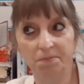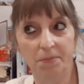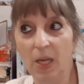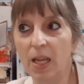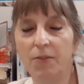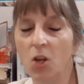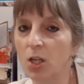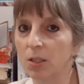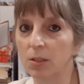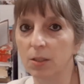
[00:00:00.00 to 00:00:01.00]
I have
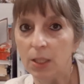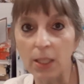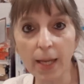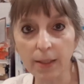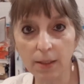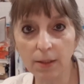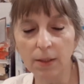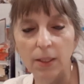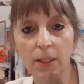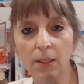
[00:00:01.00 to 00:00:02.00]
not yet,
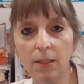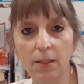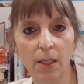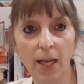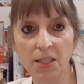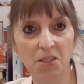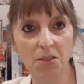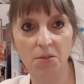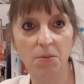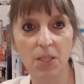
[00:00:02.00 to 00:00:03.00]
in the
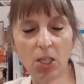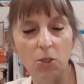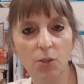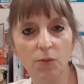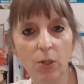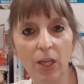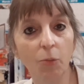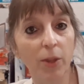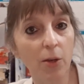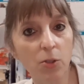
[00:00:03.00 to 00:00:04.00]
last 10 years of doing it
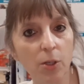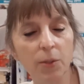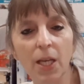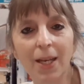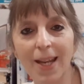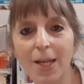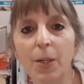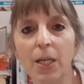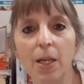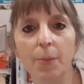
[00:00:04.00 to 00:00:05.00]
without a script, had
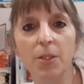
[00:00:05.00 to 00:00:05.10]
anybody come and